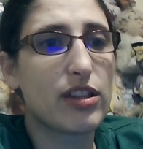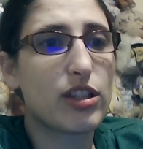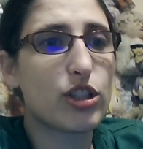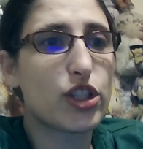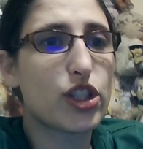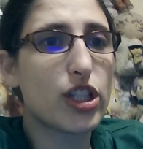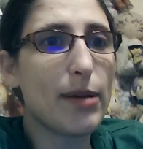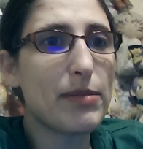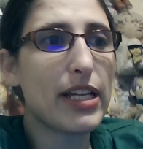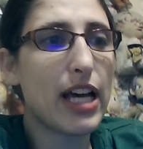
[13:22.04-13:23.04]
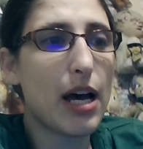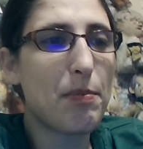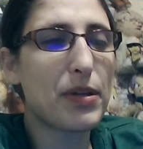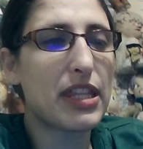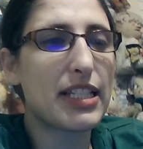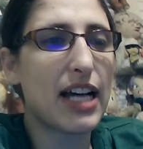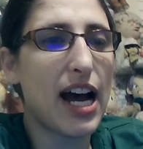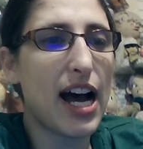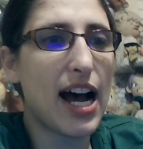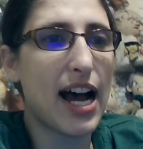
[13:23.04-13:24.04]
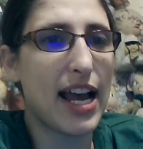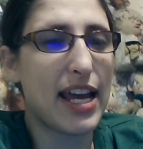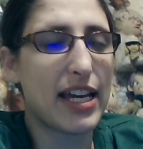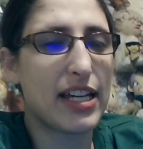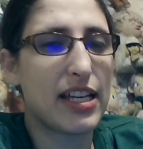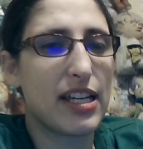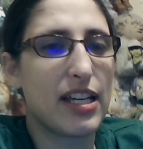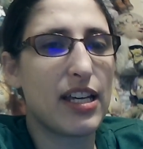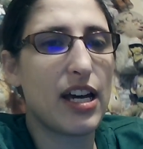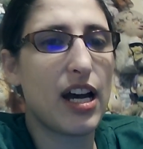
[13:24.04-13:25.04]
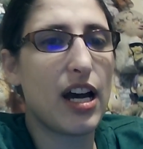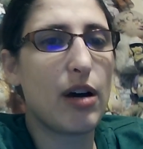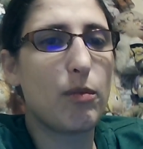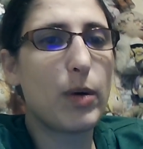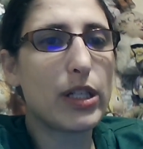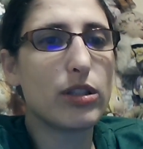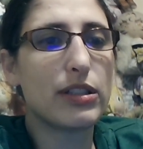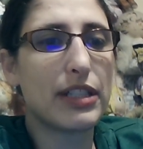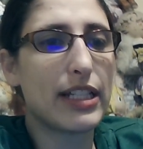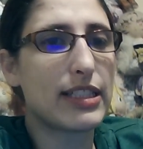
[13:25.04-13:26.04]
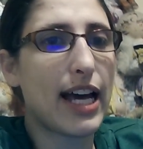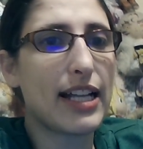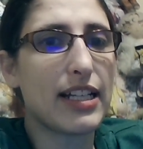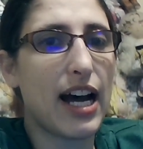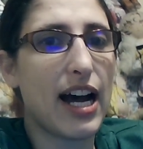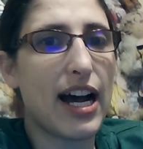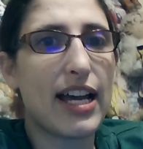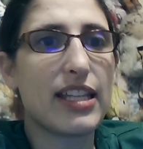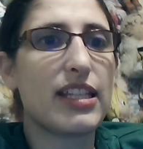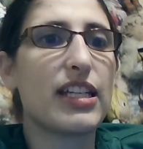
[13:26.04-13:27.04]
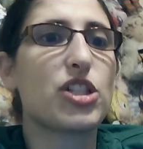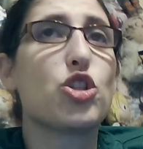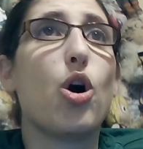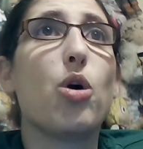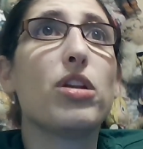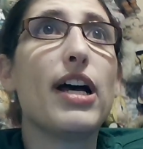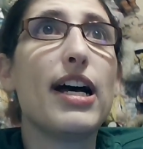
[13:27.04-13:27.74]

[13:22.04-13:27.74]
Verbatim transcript: There's something up with this eye. We don't, is that eye the Adolla?